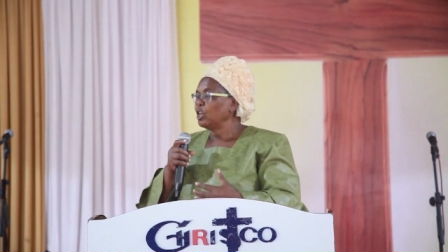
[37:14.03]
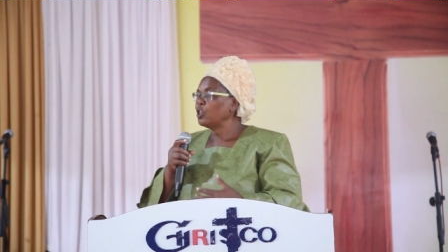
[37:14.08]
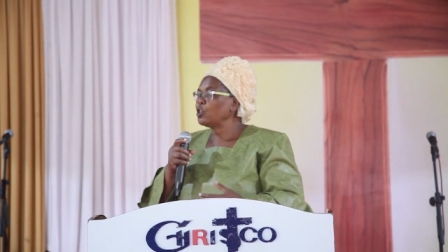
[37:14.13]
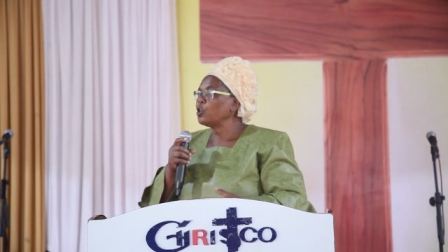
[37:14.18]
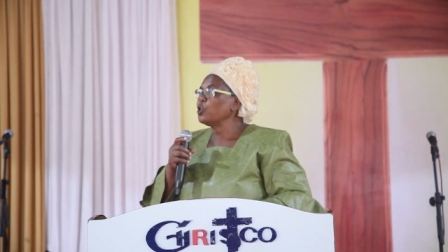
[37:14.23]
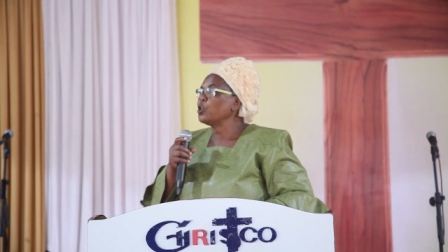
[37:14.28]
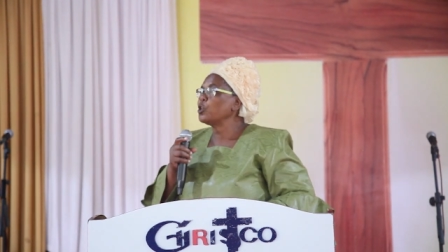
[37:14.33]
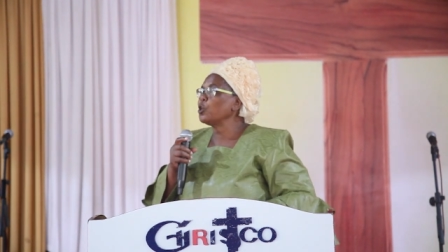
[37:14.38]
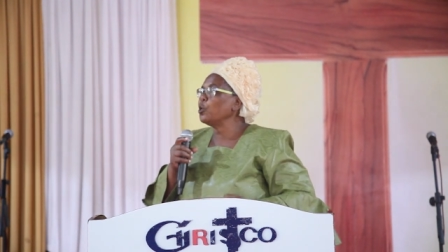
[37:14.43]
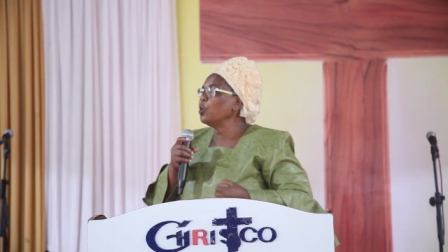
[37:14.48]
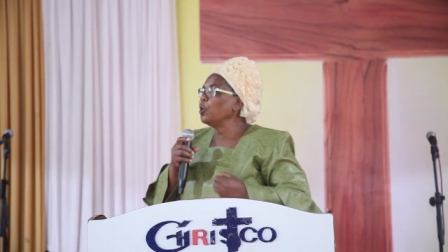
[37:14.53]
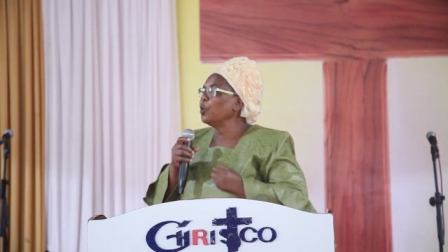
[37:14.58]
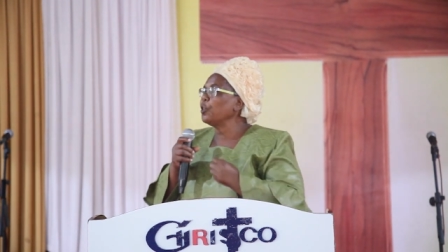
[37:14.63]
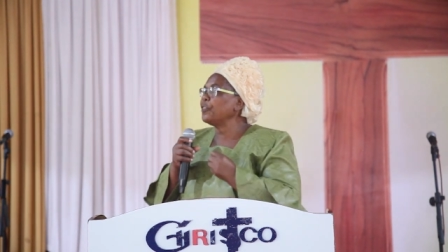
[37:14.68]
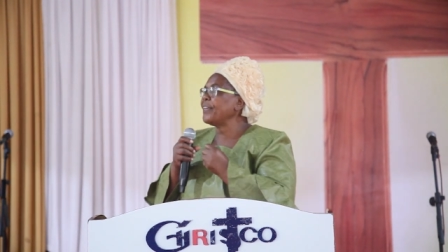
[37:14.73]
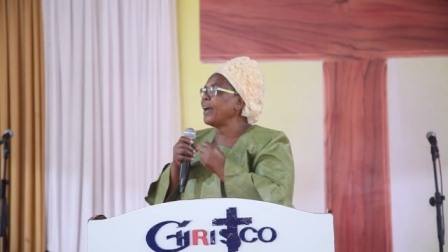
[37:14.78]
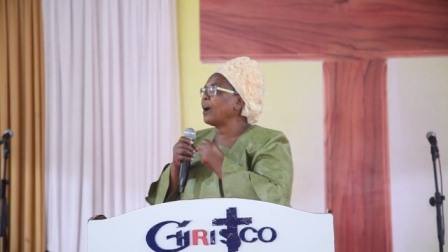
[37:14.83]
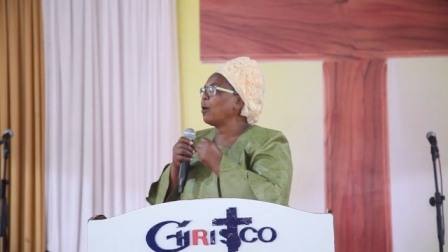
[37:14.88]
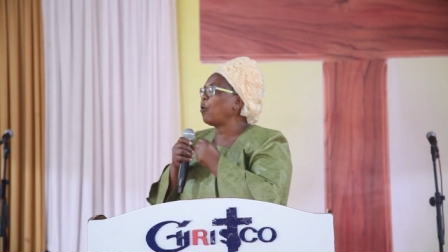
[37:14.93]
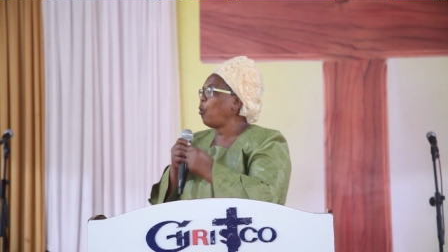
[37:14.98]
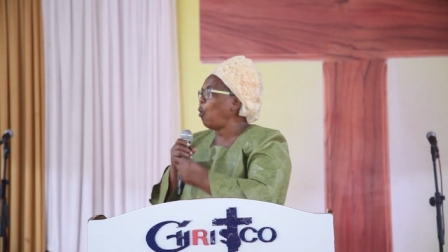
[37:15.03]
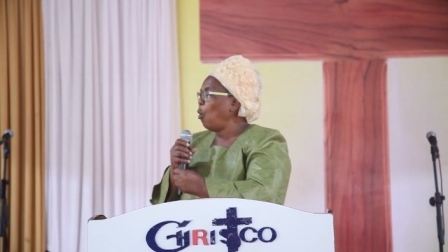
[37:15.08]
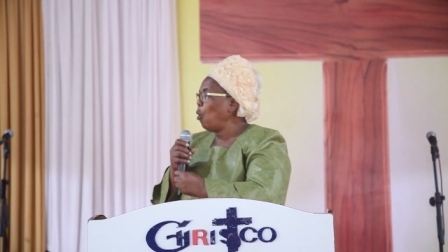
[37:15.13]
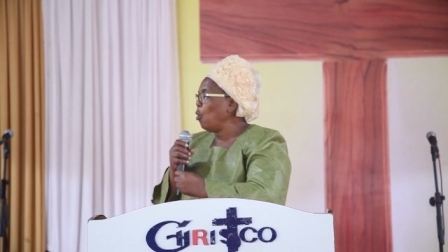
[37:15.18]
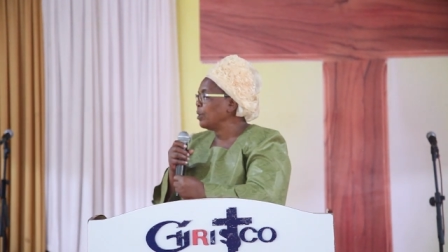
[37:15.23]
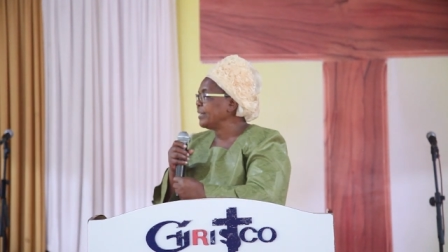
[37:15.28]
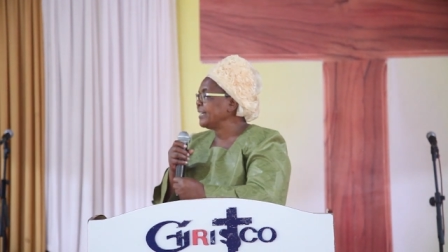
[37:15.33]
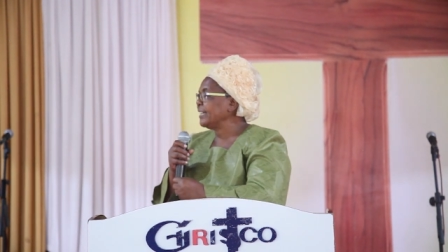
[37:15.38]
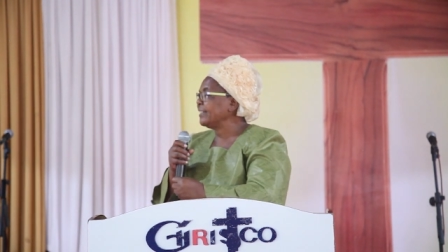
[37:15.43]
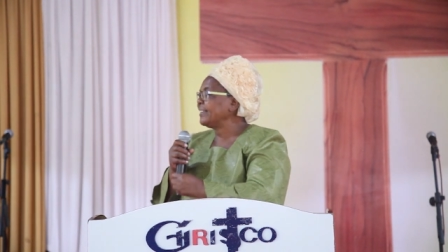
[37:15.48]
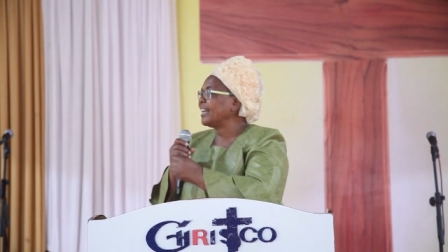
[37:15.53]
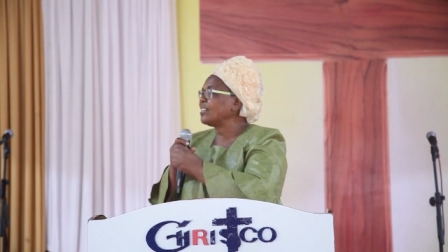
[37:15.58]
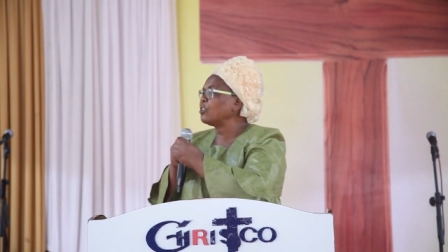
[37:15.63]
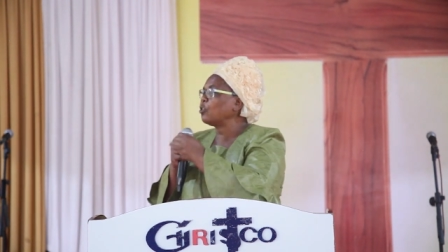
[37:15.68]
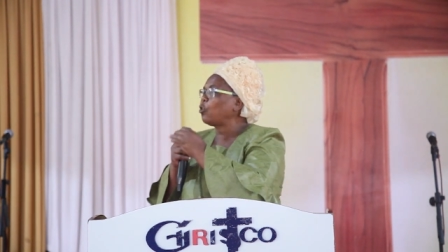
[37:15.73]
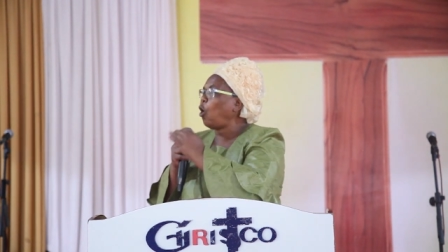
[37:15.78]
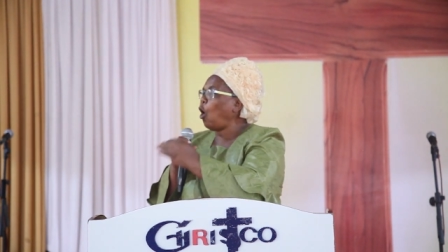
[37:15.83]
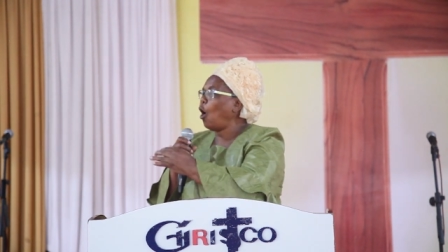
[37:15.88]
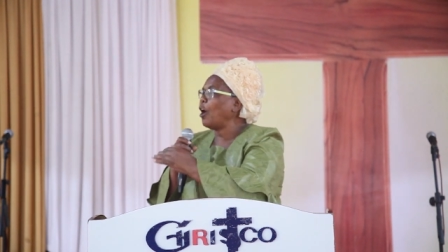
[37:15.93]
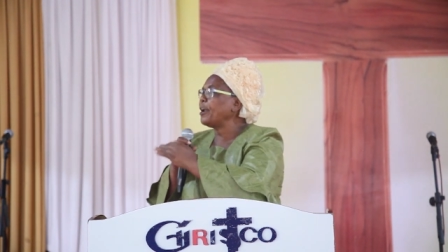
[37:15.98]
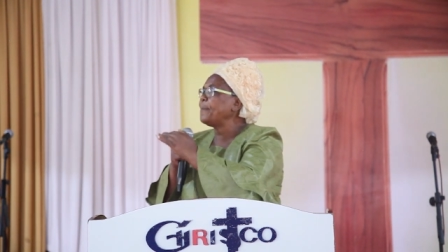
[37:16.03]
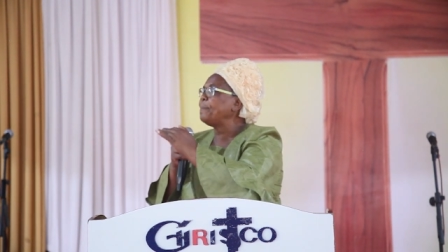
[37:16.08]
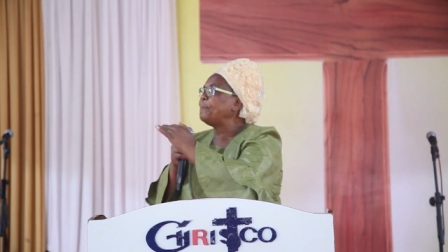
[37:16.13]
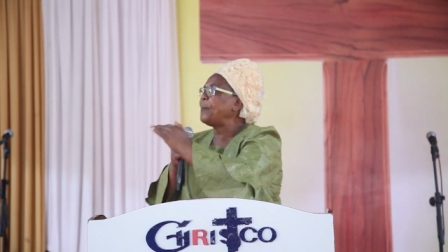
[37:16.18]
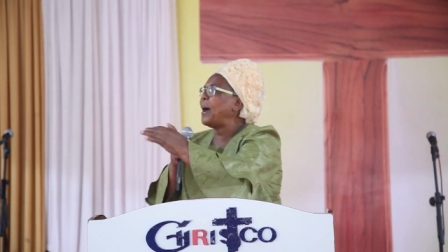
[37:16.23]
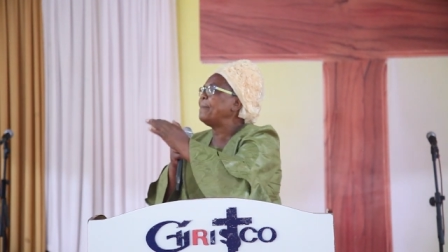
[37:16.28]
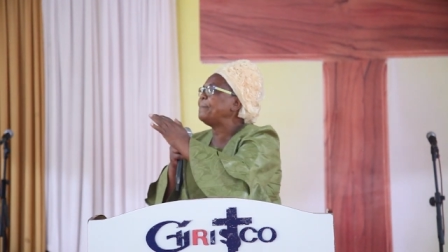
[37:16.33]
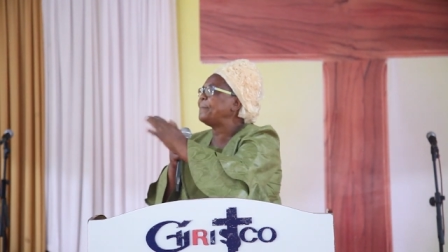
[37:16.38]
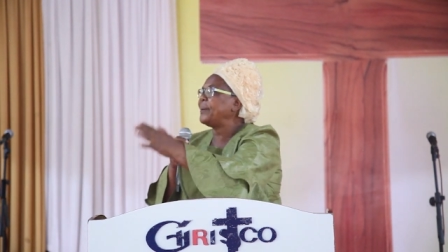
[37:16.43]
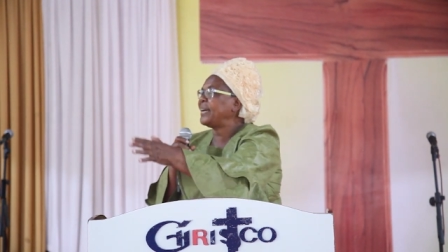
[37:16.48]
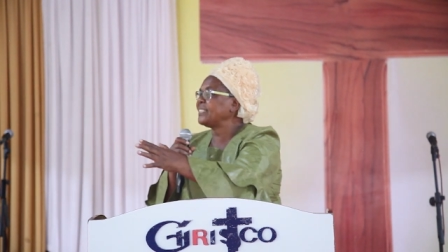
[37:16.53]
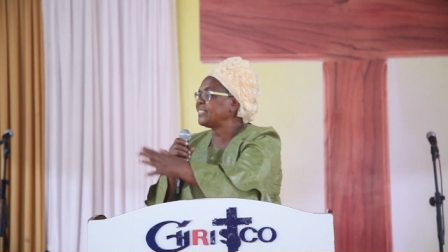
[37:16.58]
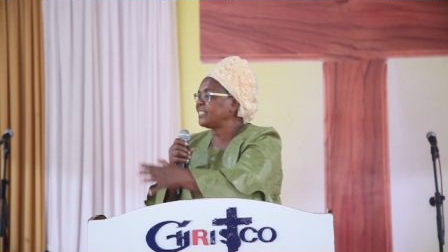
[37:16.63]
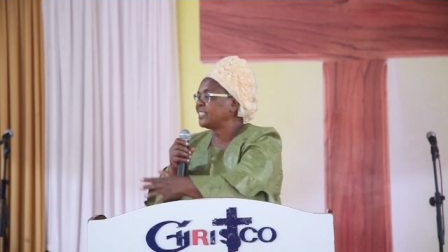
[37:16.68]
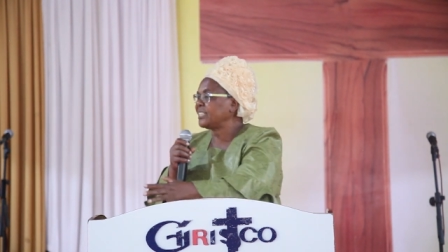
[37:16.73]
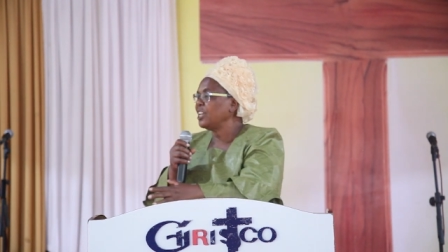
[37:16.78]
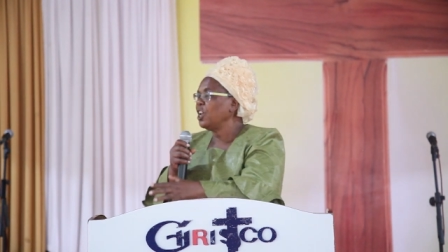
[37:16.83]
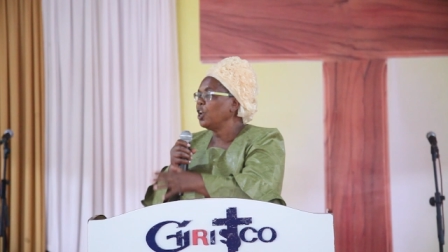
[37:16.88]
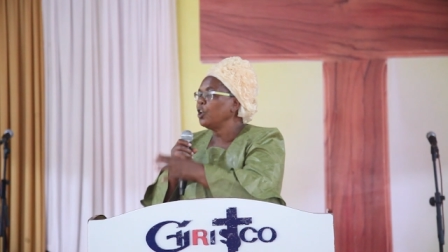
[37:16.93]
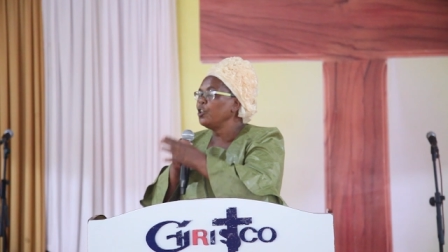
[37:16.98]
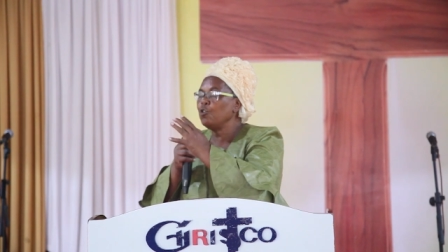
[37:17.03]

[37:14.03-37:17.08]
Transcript: to do the good that God purposed